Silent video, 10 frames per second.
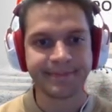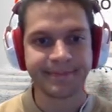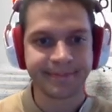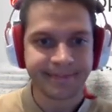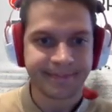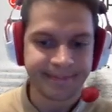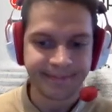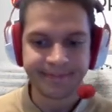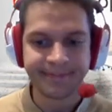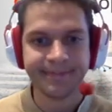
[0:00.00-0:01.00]

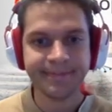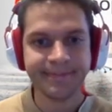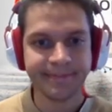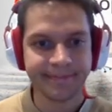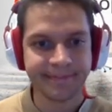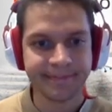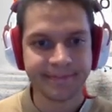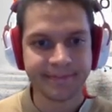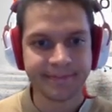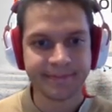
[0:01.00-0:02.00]

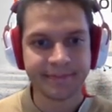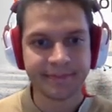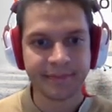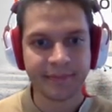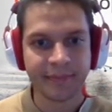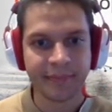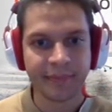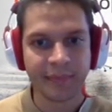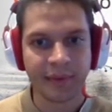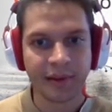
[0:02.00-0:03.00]

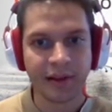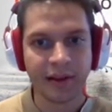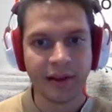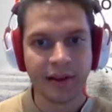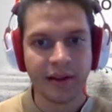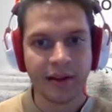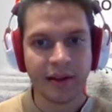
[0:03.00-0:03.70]
Nobody speaks.